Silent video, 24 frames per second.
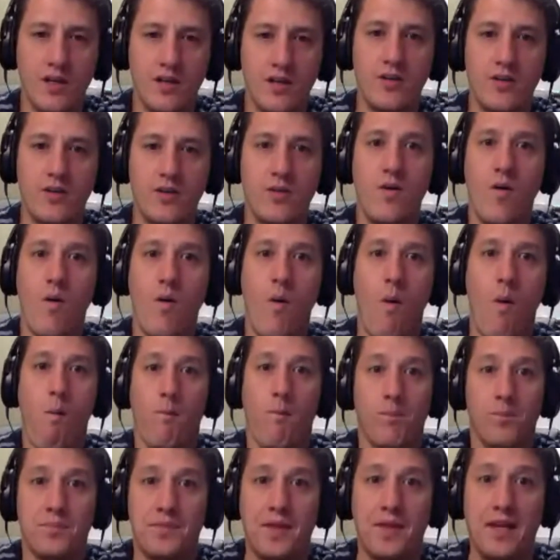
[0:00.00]
You know,
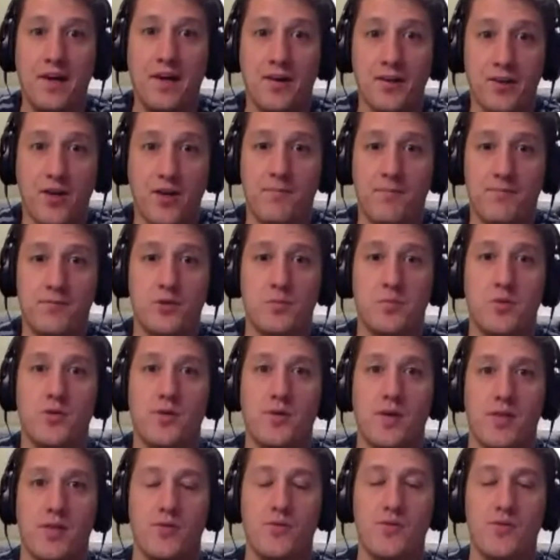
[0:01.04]
they aren't
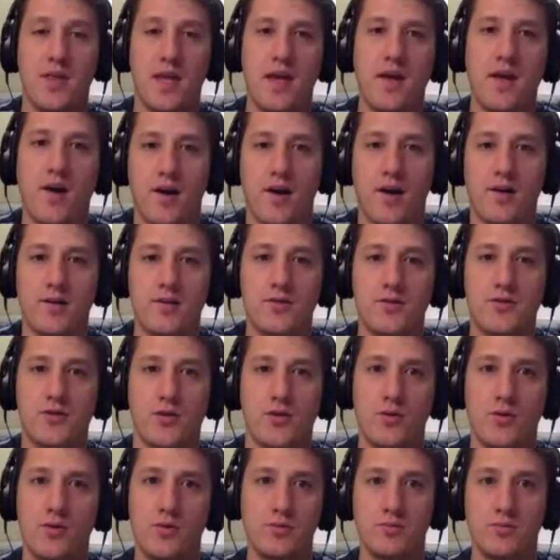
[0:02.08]
comfortable with who they are,
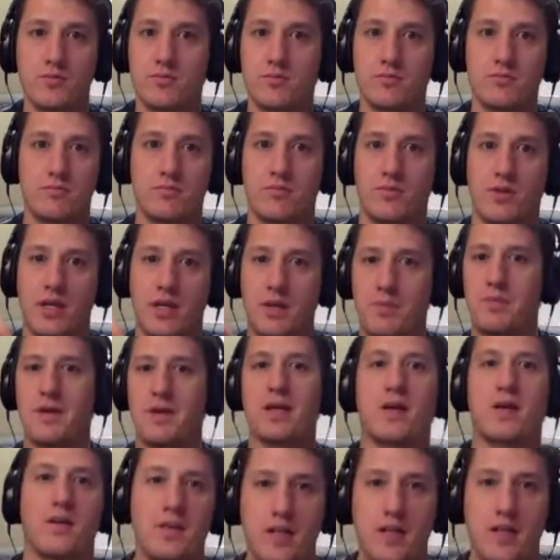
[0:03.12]
so they
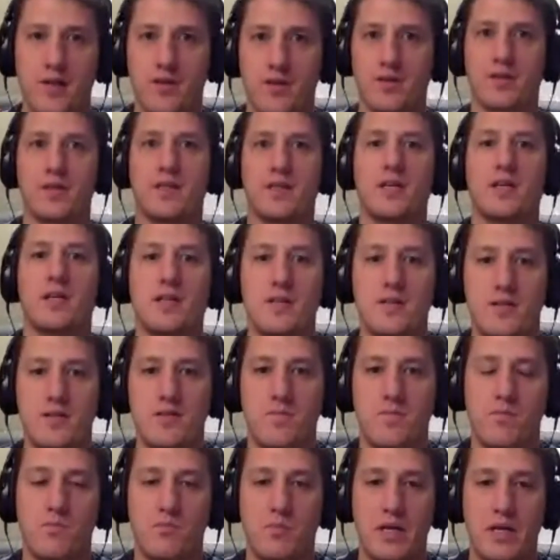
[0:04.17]
pick on the other
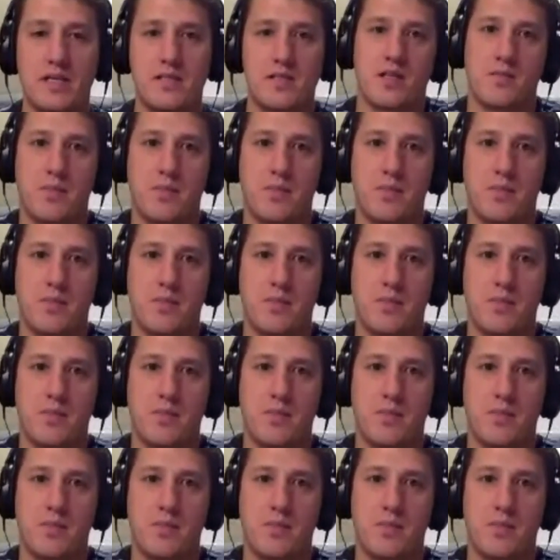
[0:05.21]
kids based